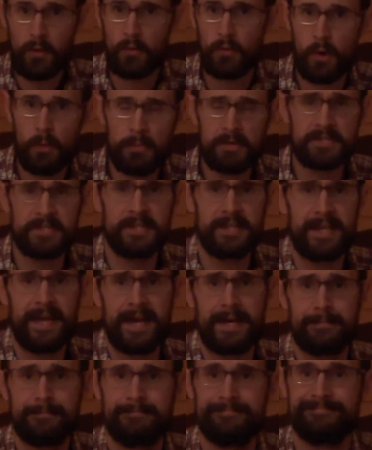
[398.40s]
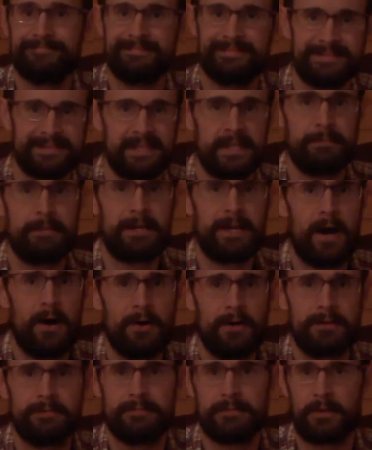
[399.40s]
We're almost to the end. Keep it
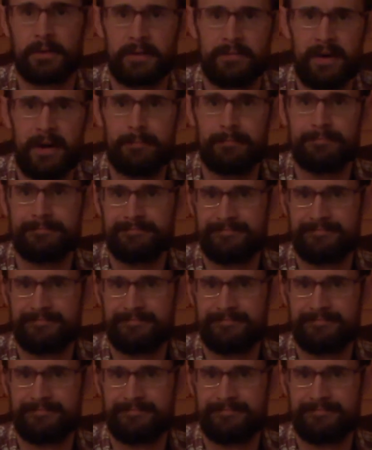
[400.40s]
going. Don't give up.